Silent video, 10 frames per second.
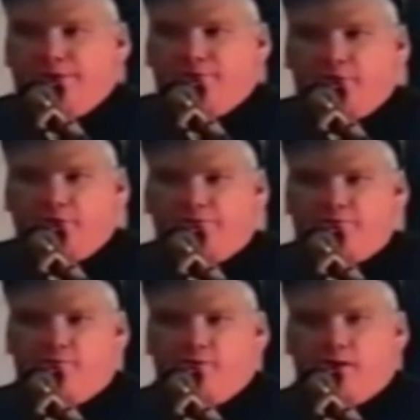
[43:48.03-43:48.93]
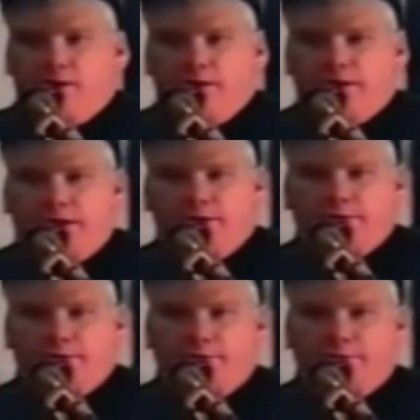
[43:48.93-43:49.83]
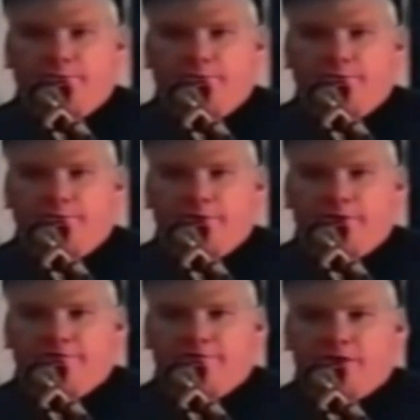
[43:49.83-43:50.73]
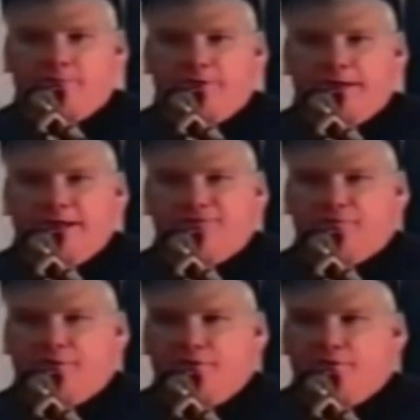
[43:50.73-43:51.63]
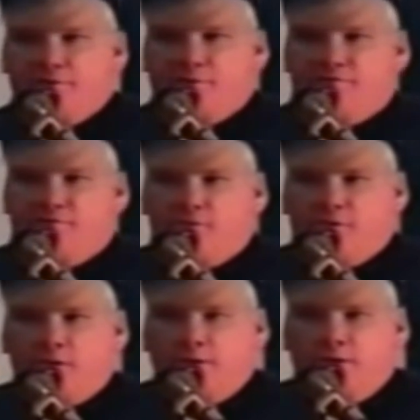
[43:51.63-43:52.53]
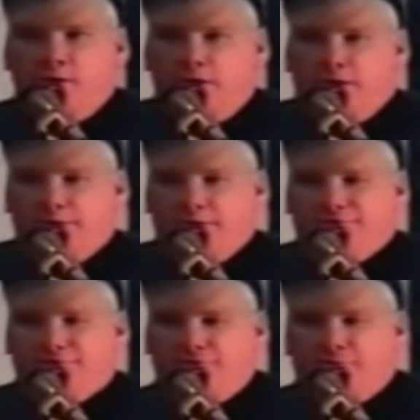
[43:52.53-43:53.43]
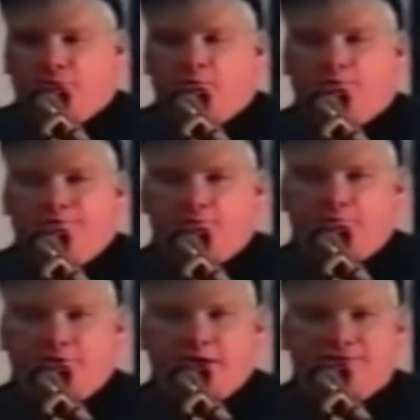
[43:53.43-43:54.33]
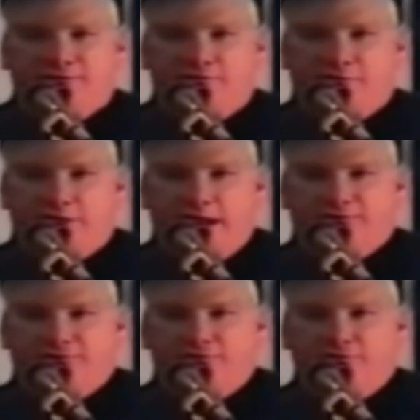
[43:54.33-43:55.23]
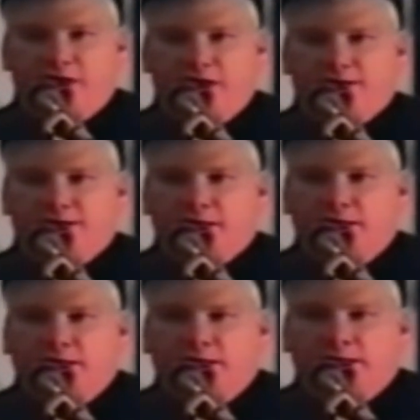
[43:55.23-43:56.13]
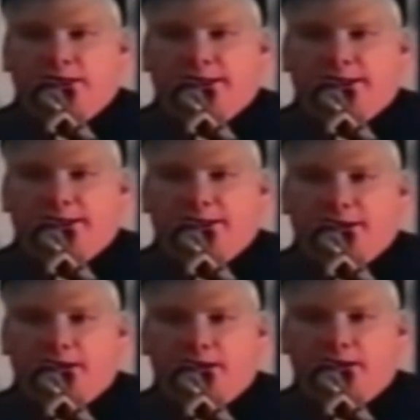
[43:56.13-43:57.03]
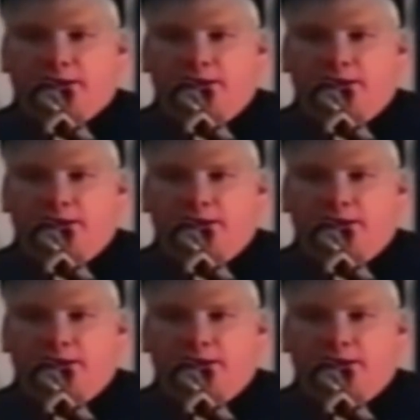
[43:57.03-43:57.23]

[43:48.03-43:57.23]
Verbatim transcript: we had drilled four, in a period of a couple of days, we drilled four of these holes that went down several thousand feet. And